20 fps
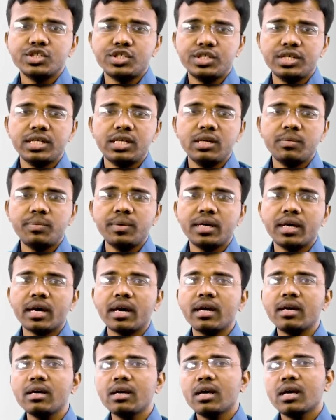GDP
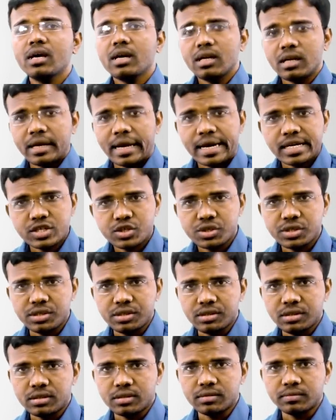and
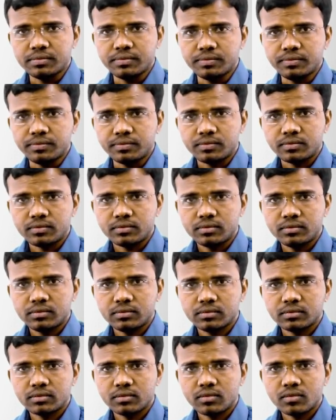national income.
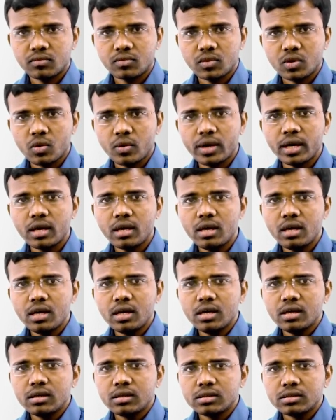Okay.
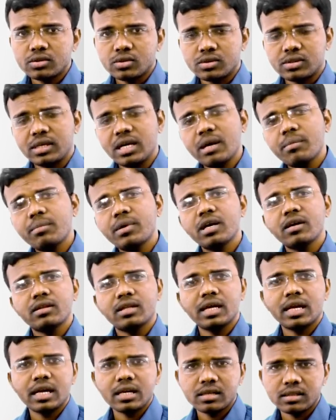So same day
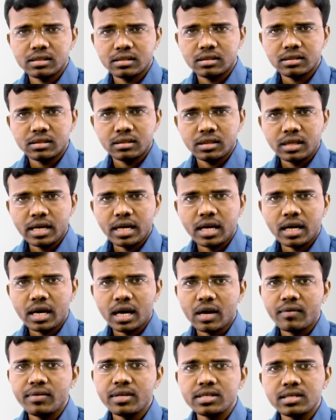there are they are
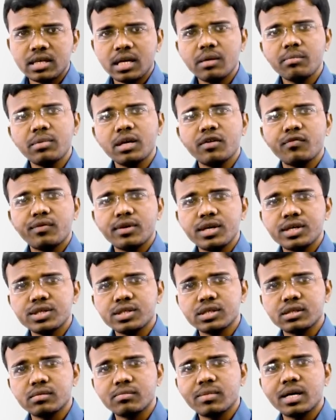having same
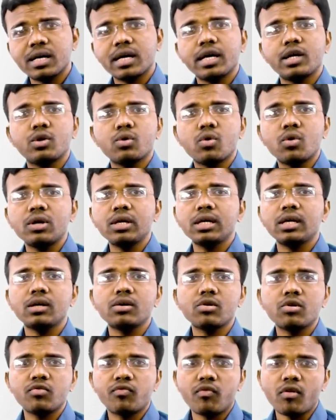definition but I don't
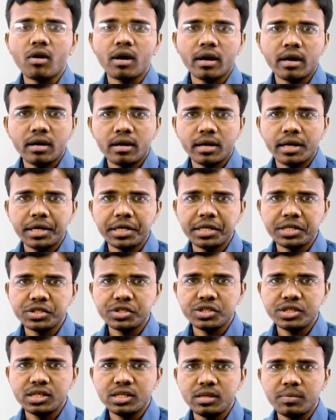include foreign trade in
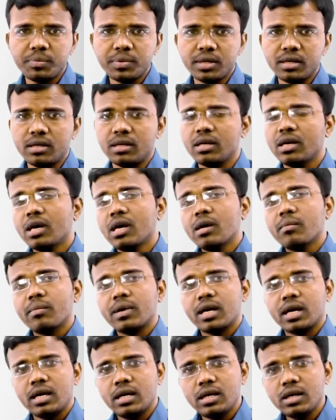GDP
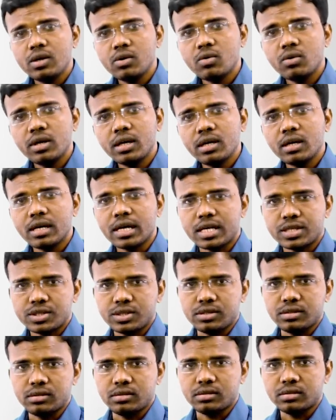but I include in
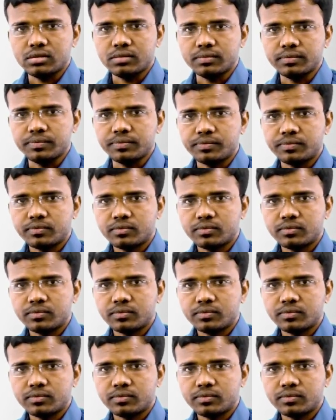national income.